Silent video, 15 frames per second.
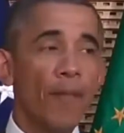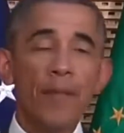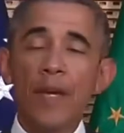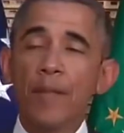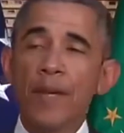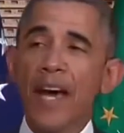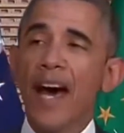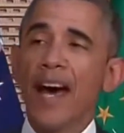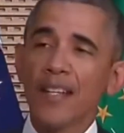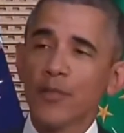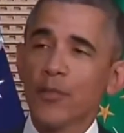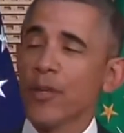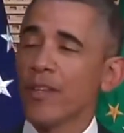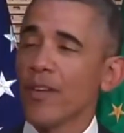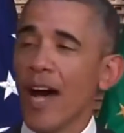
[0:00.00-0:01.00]
let me be
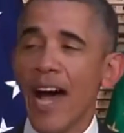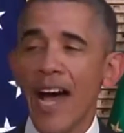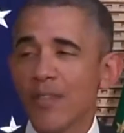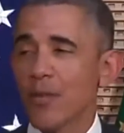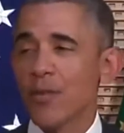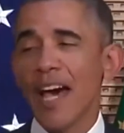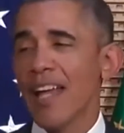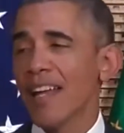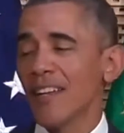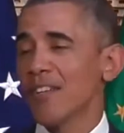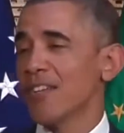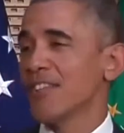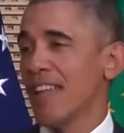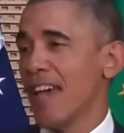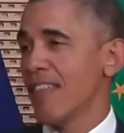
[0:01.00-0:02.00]
honest with you. I do not
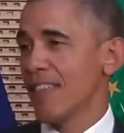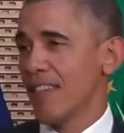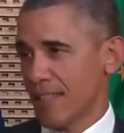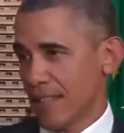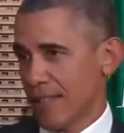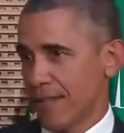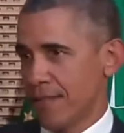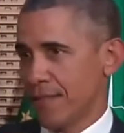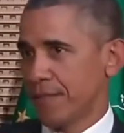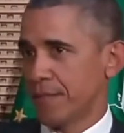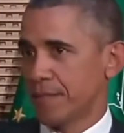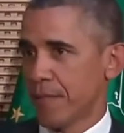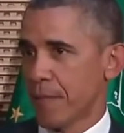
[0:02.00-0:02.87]
understand this.